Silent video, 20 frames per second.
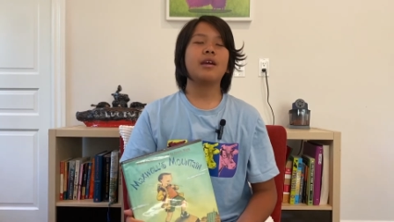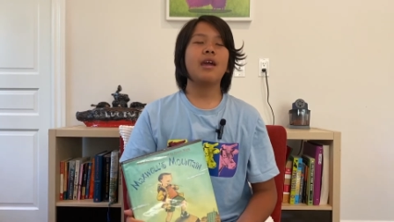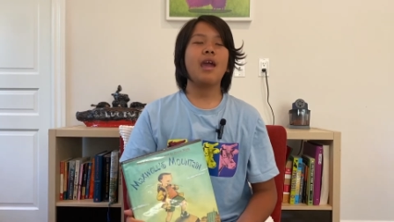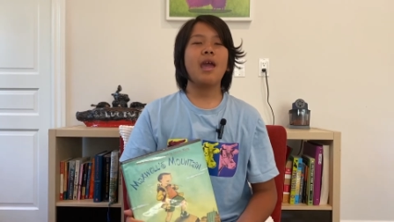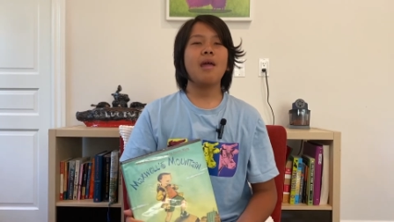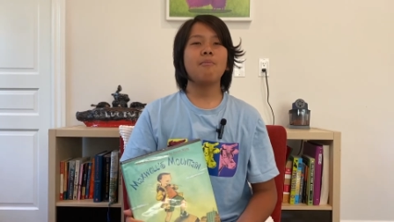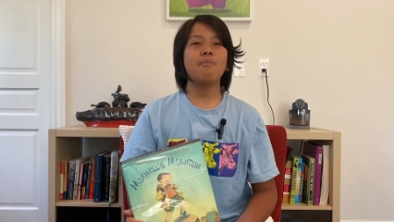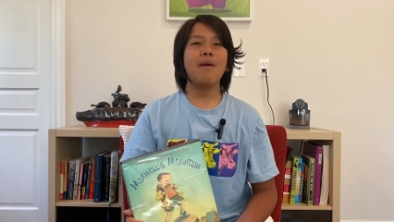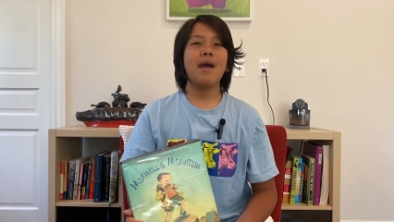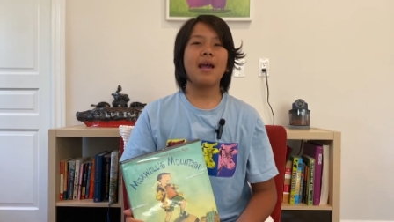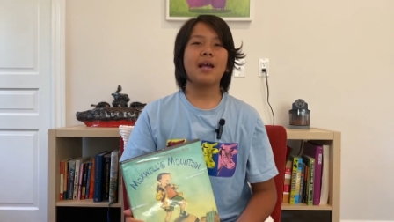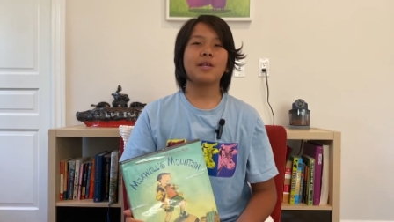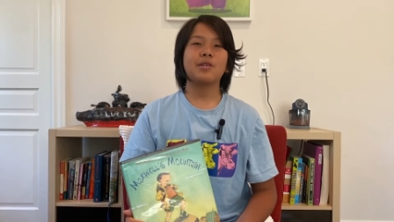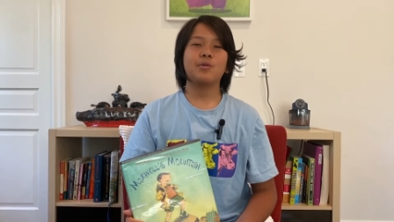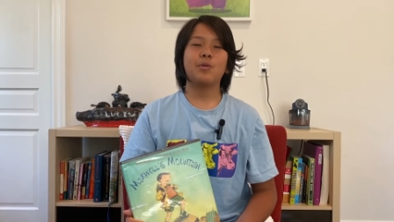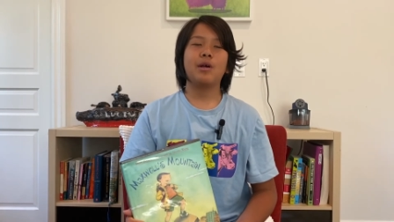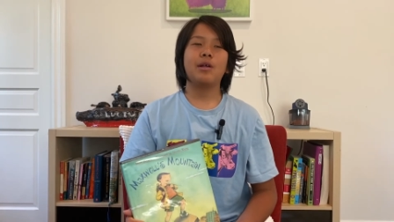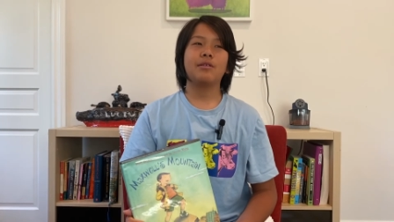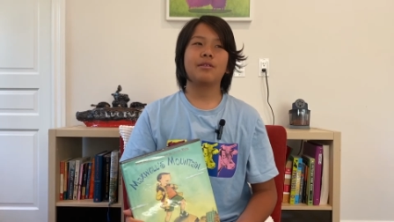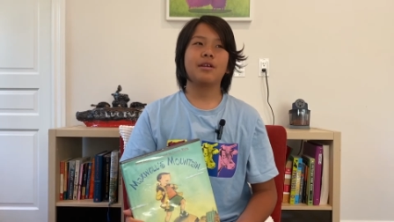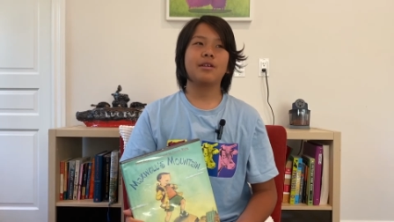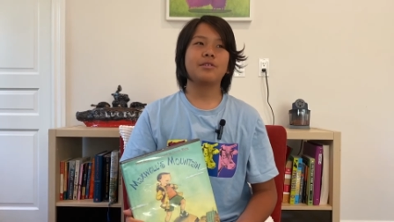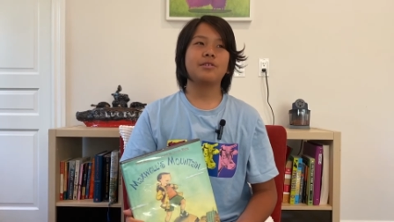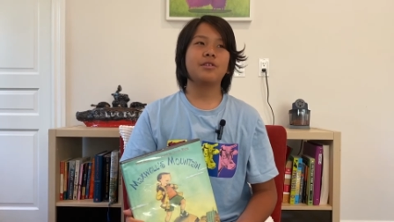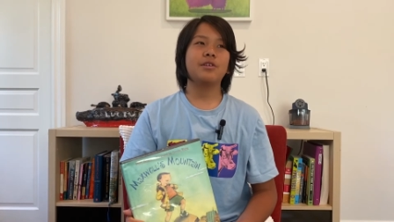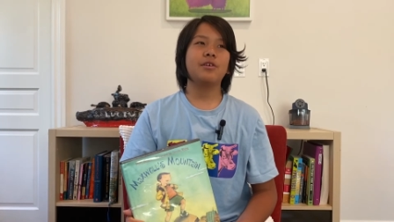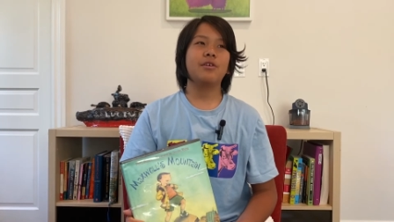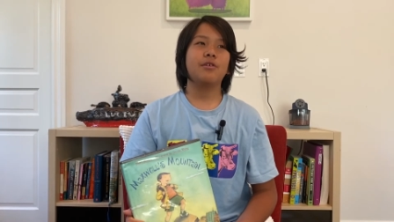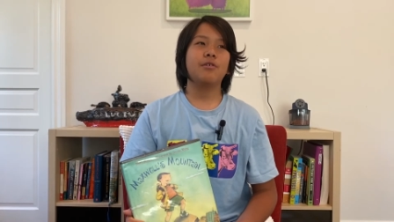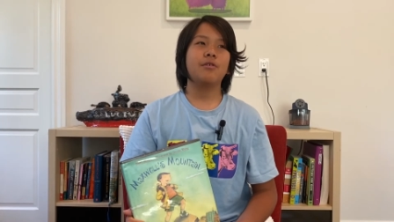and Maxwell does
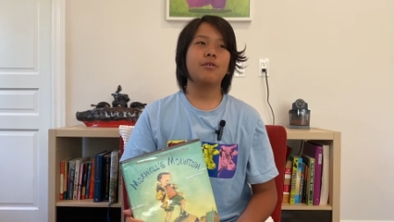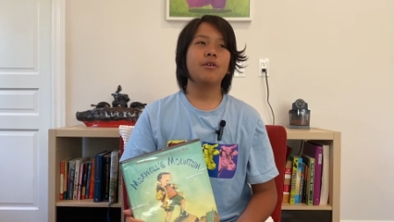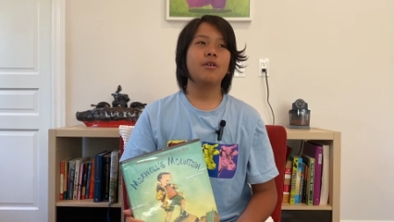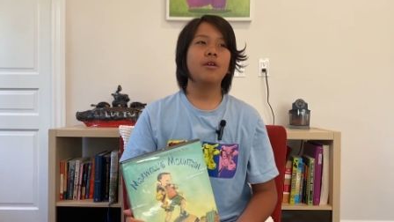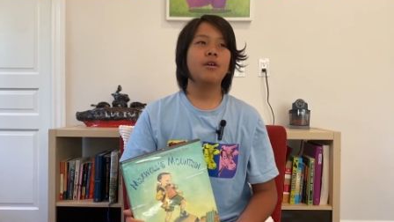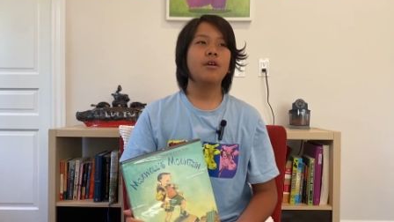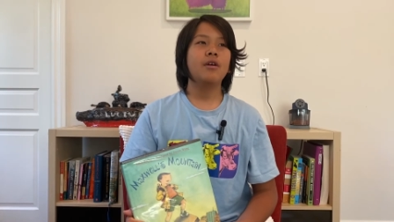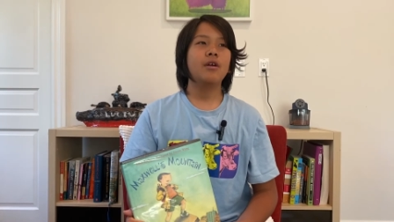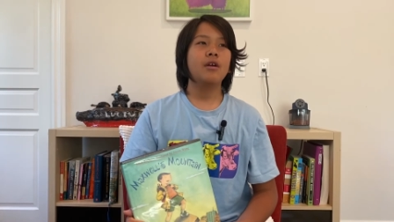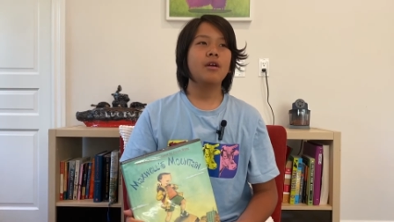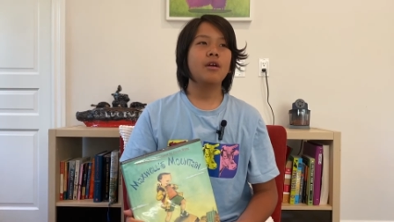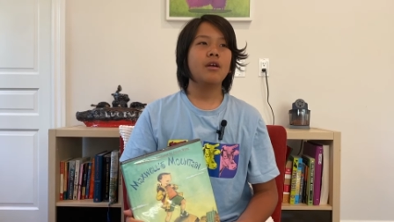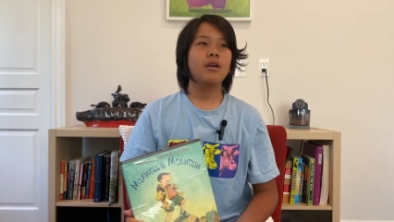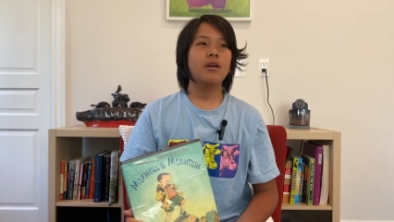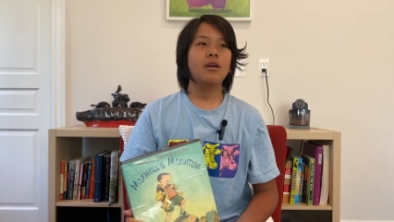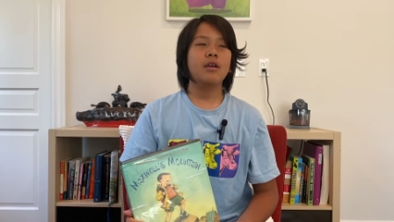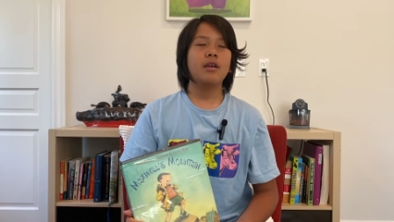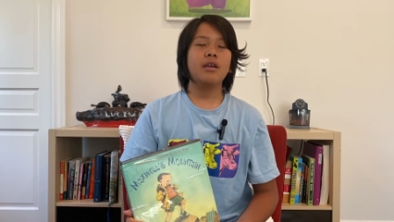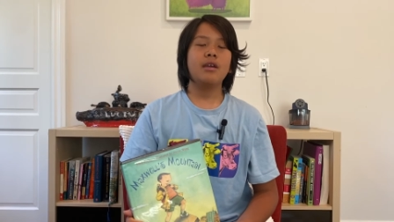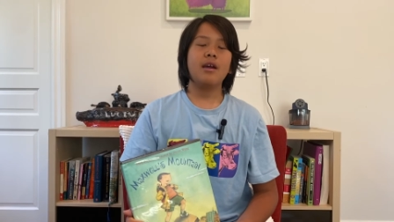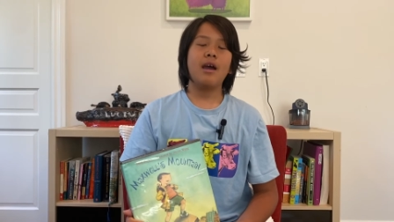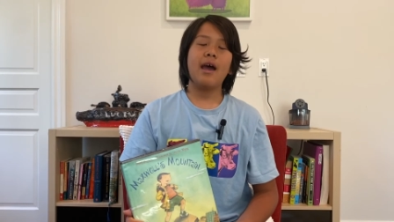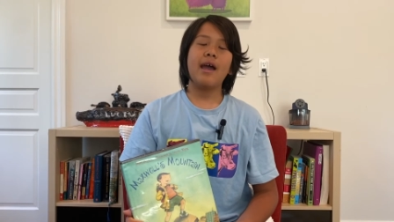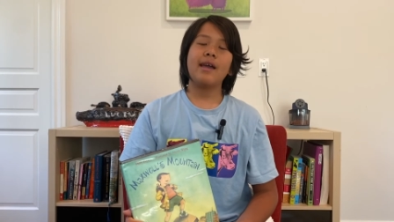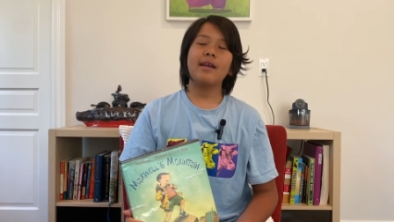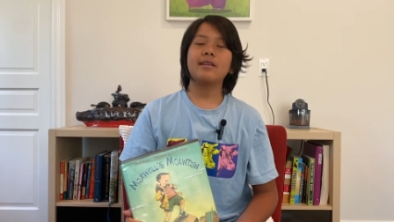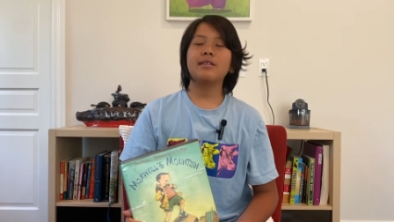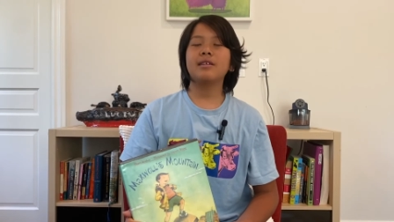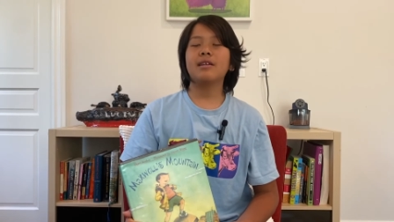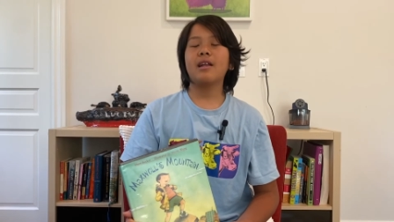too. He
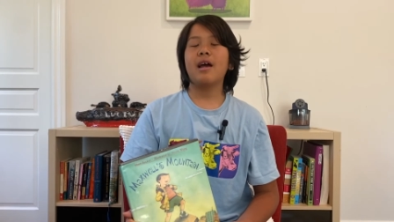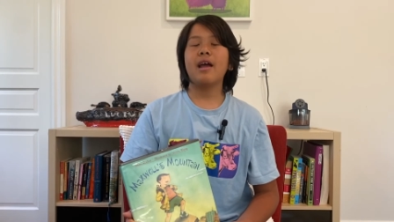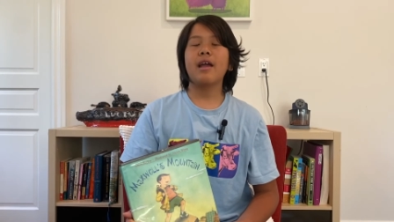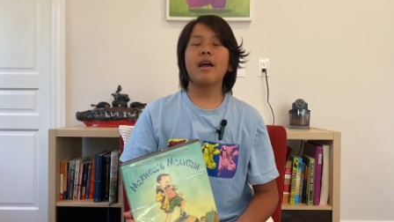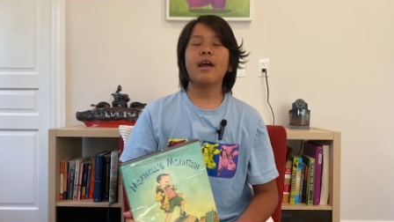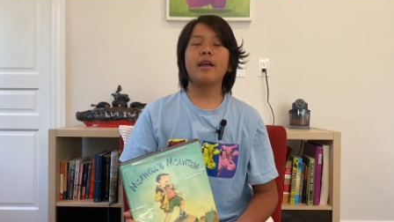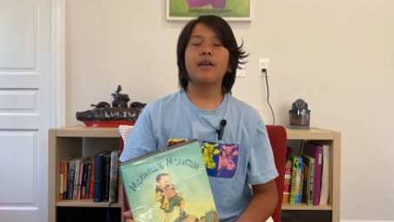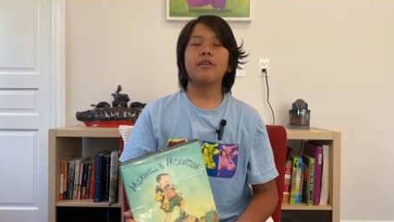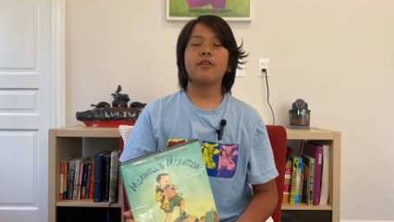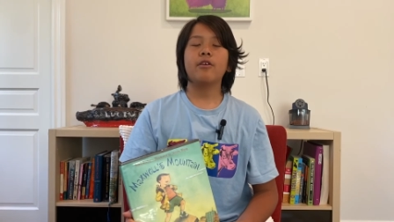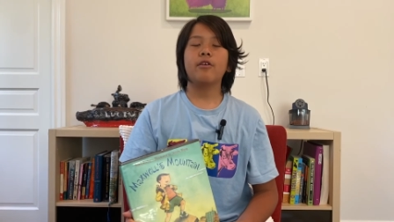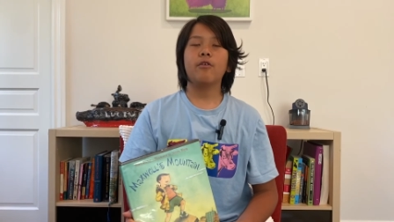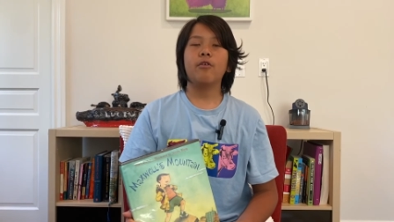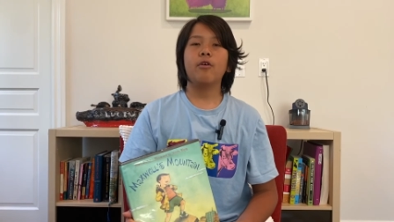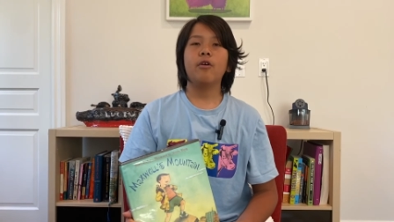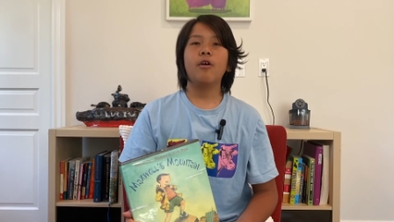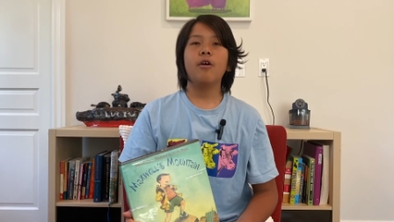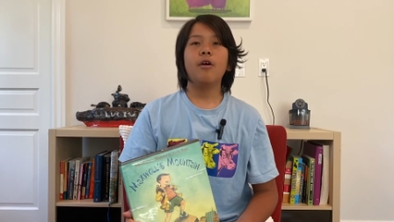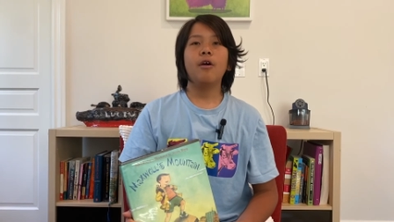hikes and I hike too.